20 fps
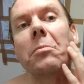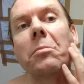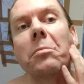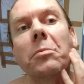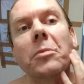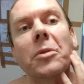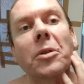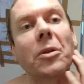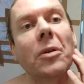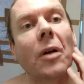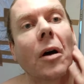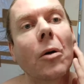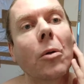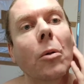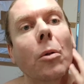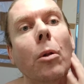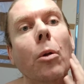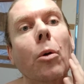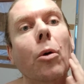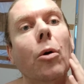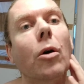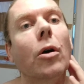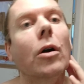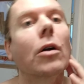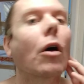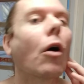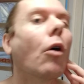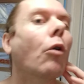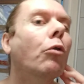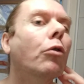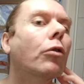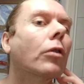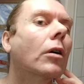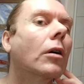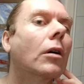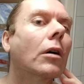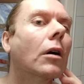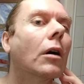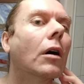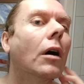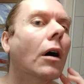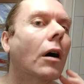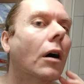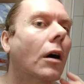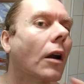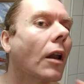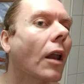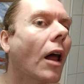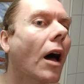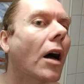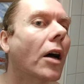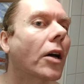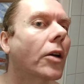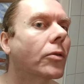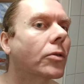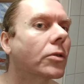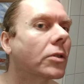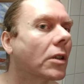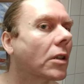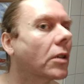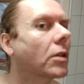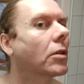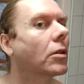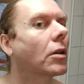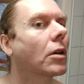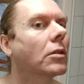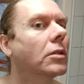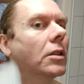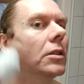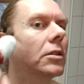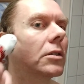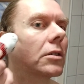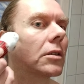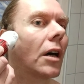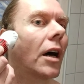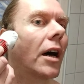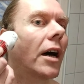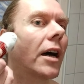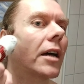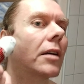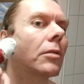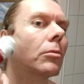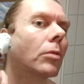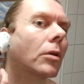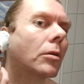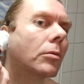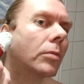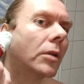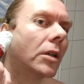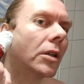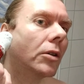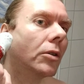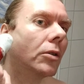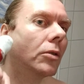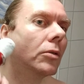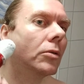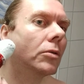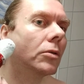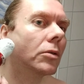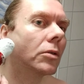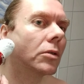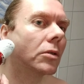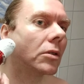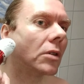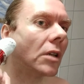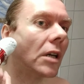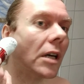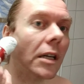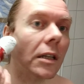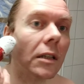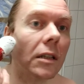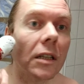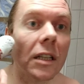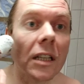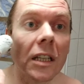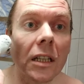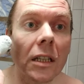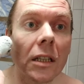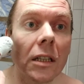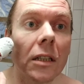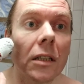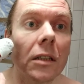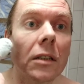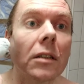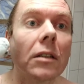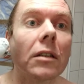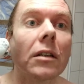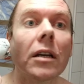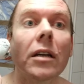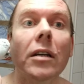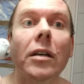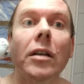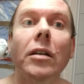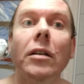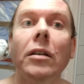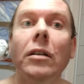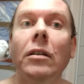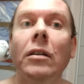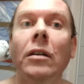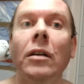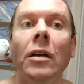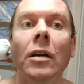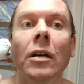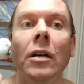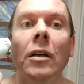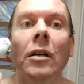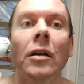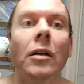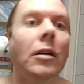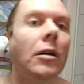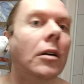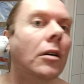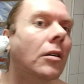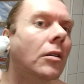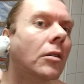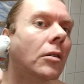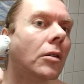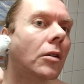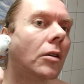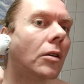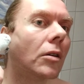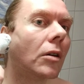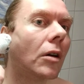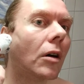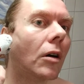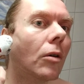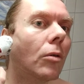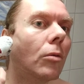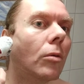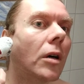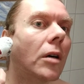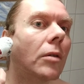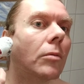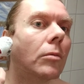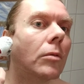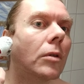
lord over our lives and decide what we use and eat and when